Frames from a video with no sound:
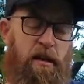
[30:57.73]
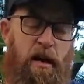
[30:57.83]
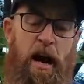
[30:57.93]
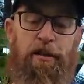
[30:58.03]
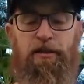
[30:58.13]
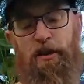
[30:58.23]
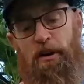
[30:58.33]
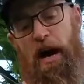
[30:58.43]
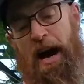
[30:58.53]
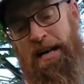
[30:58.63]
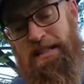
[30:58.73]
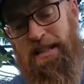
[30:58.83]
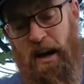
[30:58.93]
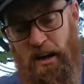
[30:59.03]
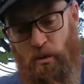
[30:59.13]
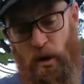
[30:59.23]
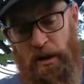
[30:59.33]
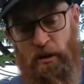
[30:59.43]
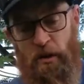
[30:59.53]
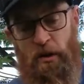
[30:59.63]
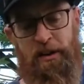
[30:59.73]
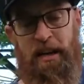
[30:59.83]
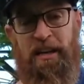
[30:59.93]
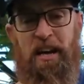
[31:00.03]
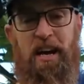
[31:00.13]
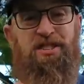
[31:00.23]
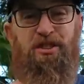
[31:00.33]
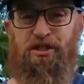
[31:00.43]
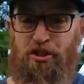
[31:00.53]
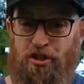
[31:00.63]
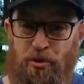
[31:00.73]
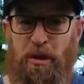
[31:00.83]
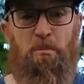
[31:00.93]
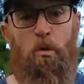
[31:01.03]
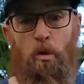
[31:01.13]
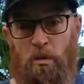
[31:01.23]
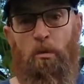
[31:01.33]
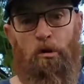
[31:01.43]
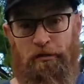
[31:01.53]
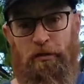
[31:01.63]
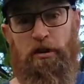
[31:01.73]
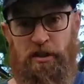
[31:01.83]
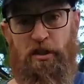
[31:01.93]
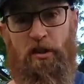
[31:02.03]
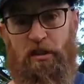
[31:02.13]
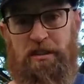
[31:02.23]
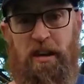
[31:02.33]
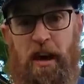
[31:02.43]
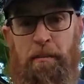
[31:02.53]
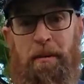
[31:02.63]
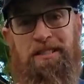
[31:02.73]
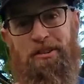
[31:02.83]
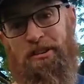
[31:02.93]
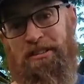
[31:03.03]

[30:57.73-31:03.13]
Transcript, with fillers: I don't know, as the hike went on and I started shooting more and more footage all the time, I started